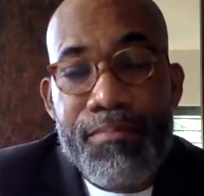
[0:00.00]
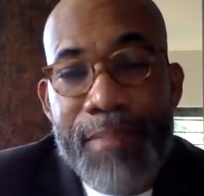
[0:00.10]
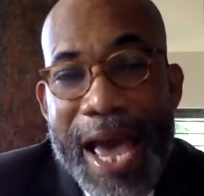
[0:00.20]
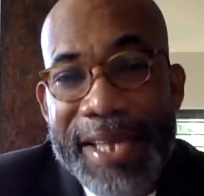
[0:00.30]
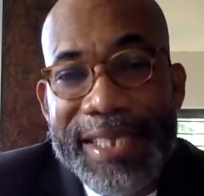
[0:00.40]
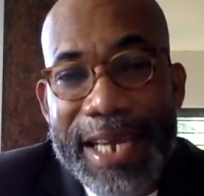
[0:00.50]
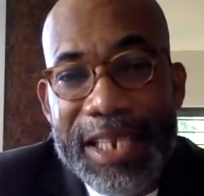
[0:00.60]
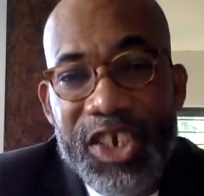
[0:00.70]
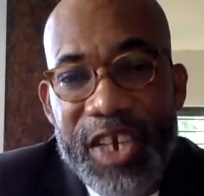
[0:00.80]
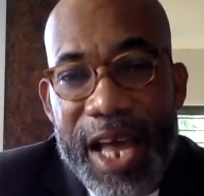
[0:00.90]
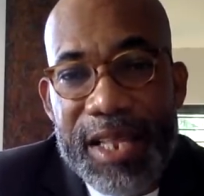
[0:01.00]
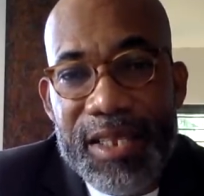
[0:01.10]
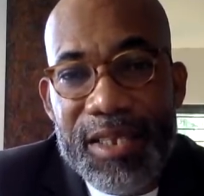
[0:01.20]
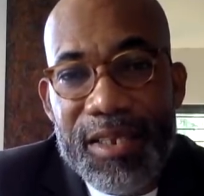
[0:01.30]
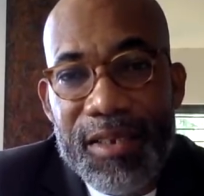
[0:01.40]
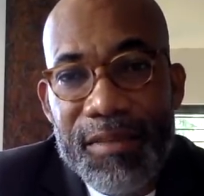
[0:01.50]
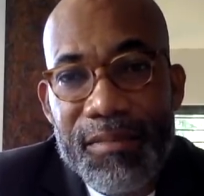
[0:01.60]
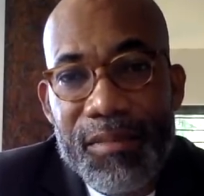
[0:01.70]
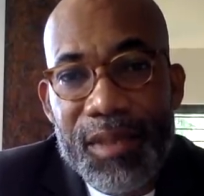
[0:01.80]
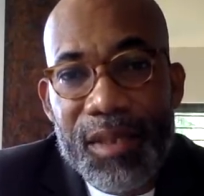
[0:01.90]
my technicians,
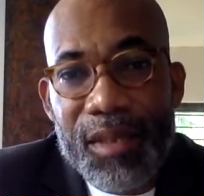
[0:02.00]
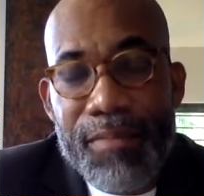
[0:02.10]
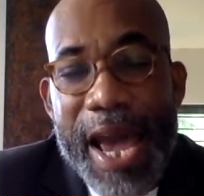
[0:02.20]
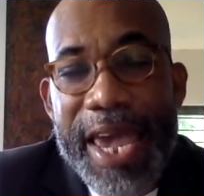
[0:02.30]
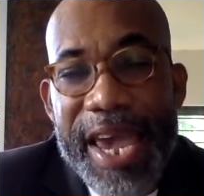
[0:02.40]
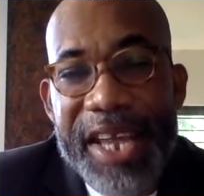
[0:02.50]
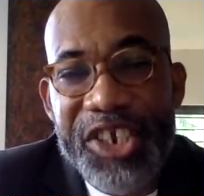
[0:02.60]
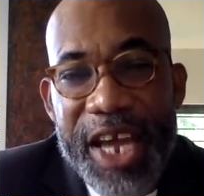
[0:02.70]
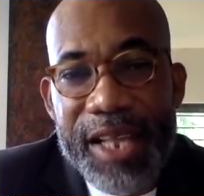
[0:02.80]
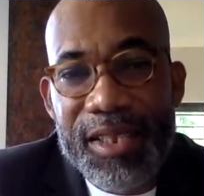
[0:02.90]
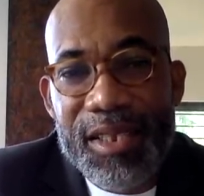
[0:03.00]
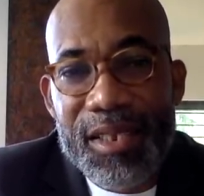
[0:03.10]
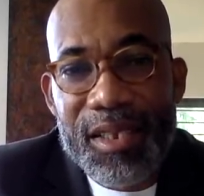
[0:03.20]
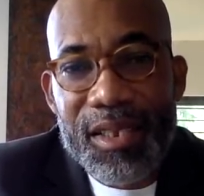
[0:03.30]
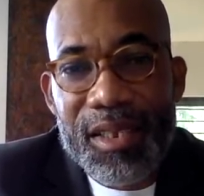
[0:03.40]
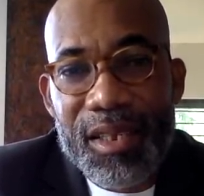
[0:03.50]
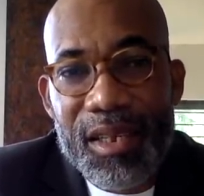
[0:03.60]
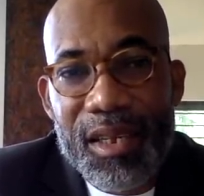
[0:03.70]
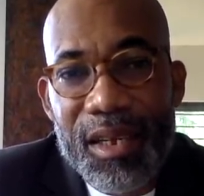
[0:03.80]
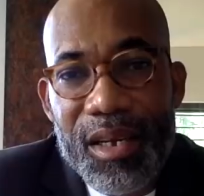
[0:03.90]
my agents,
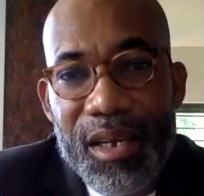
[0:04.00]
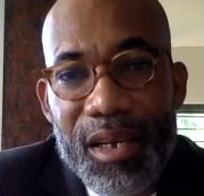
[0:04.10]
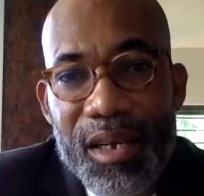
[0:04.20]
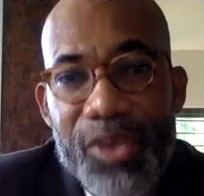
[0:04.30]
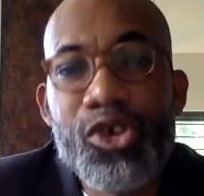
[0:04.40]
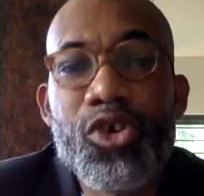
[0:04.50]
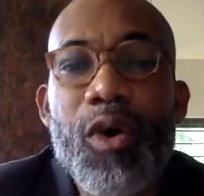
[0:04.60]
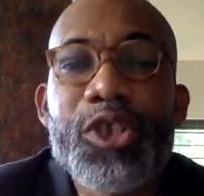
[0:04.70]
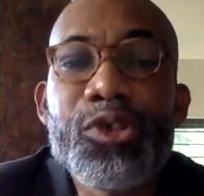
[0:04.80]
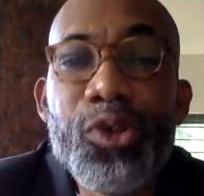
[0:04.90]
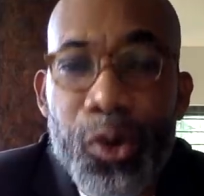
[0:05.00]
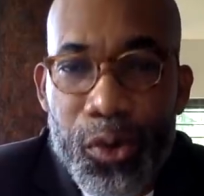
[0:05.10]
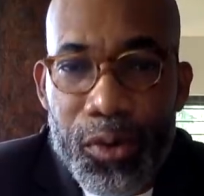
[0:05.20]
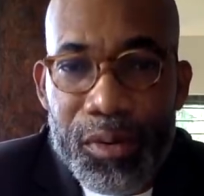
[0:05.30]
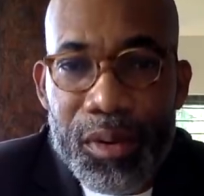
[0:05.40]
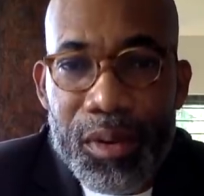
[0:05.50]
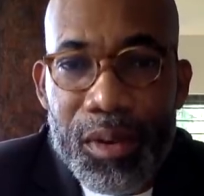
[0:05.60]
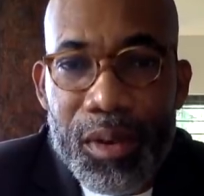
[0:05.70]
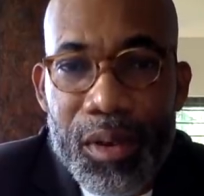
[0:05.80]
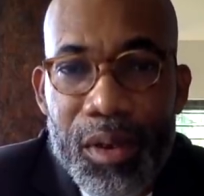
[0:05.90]
you know what to do.
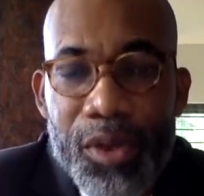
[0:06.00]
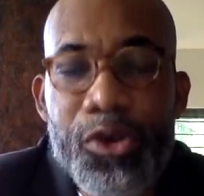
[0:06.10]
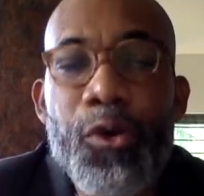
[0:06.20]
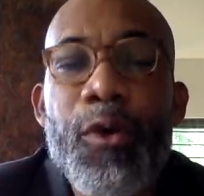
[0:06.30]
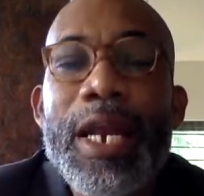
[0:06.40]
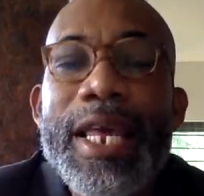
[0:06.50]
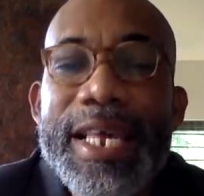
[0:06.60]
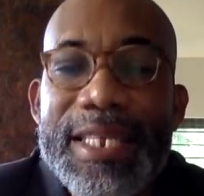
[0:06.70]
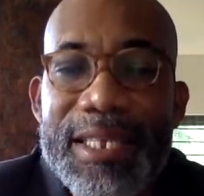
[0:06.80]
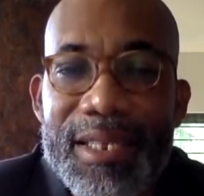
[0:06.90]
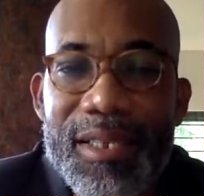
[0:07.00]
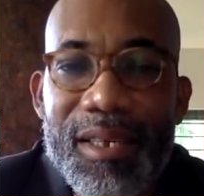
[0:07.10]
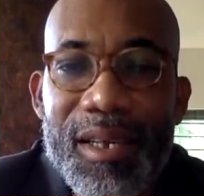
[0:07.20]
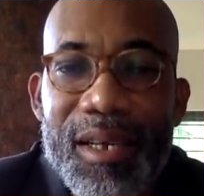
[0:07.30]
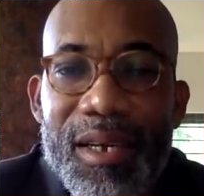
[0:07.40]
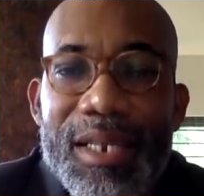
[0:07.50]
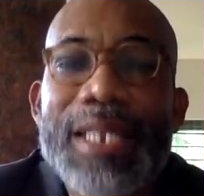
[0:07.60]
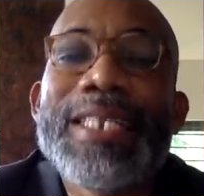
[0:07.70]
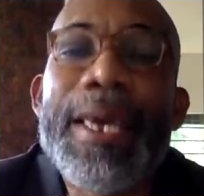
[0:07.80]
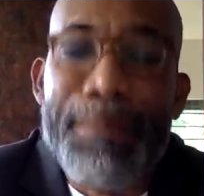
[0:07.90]
You release
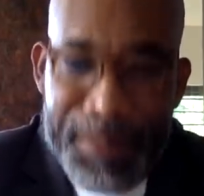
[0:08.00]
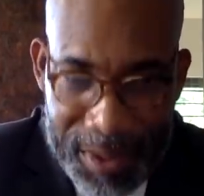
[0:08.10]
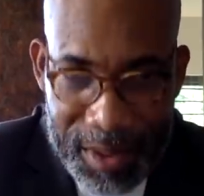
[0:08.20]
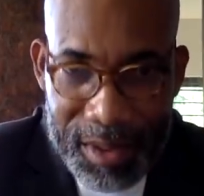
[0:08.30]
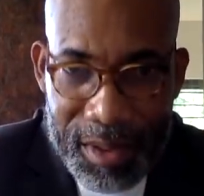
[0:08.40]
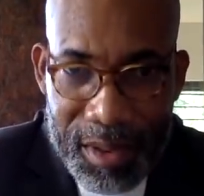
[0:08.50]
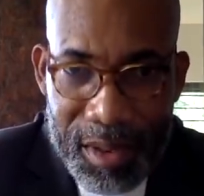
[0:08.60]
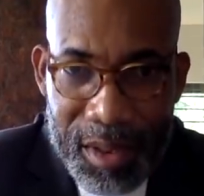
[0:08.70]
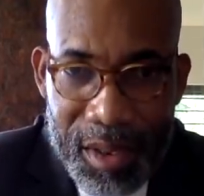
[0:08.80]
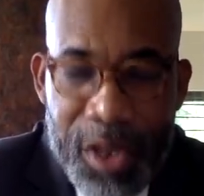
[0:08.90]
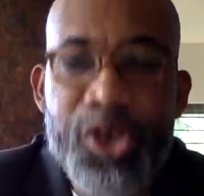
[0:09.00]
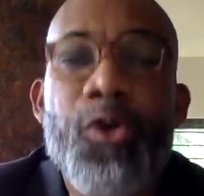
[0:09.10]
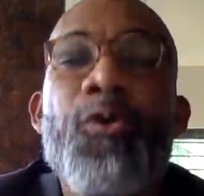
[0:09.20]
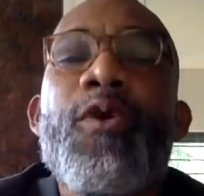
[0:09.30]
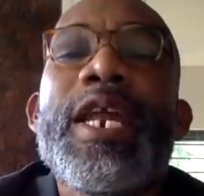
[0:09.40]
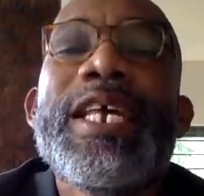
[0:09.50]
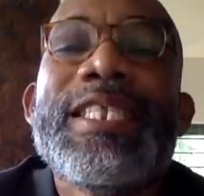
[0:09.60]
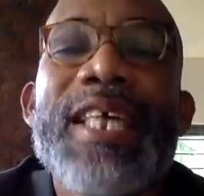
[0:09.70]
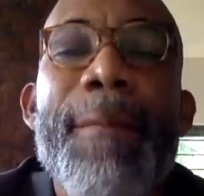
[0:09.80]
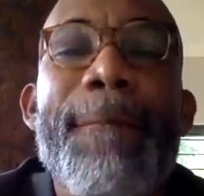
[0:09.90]
the tapes. You
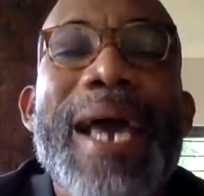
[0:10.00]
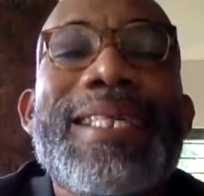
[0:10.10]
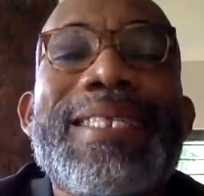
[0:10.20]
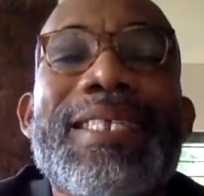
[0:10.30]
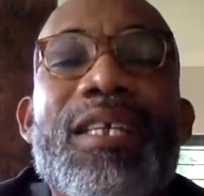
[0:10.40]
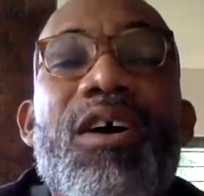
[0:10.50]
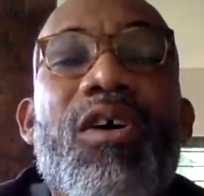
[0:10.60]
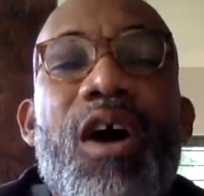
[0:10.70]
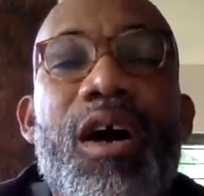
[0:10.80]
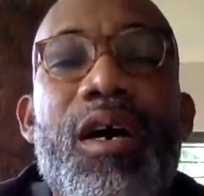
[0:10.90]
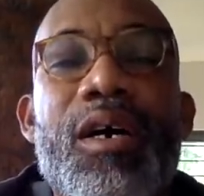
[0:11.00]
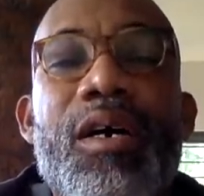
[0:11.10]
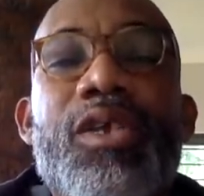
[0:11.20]
release them by 6 o'clock